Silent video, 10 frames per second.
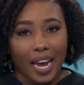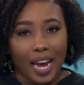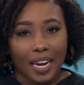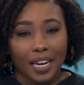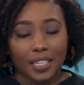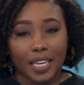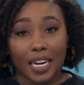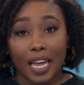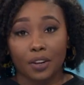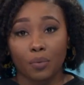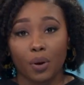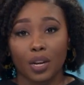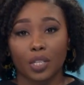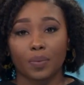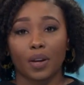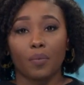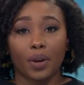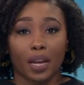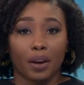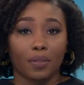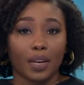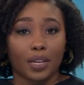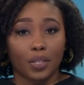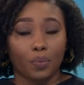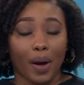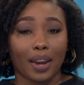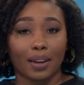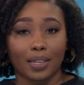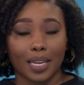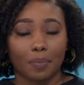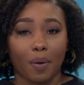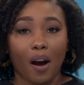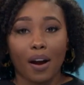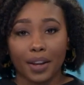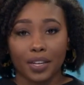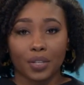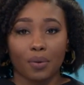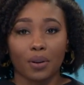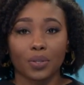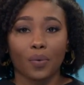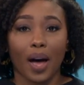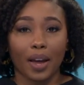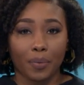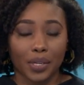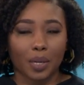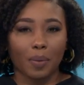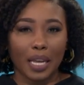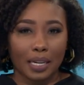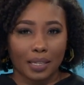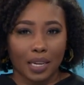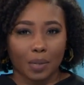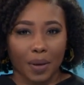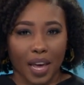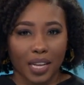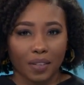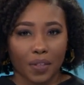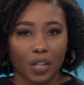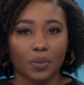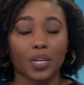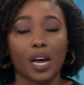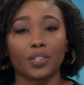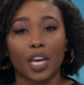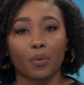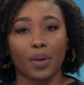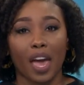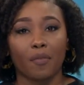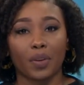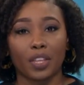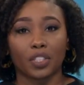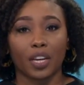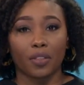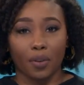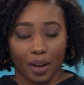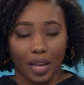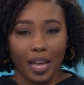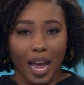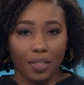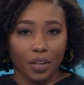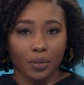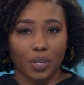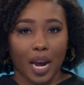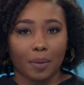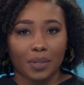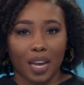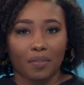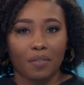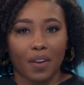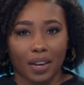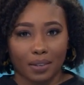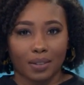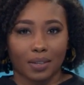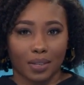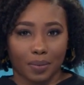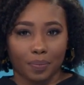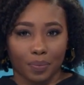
And in a city like New Orleans, we don't want to hear this. Weddings and parties are also high risk places because of the close contact we have with each other at those types of events.